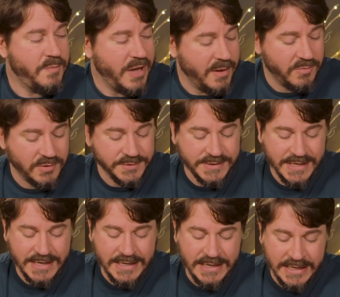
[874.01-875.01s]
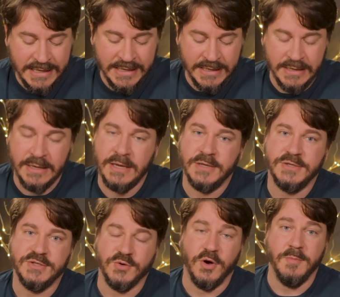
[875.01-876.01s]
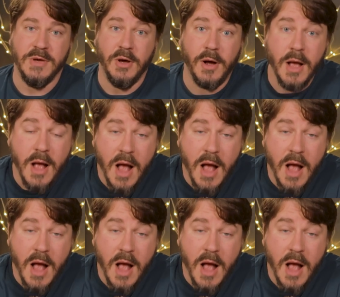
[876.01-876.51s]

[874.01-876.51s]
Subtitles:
Pebbles in soy milk.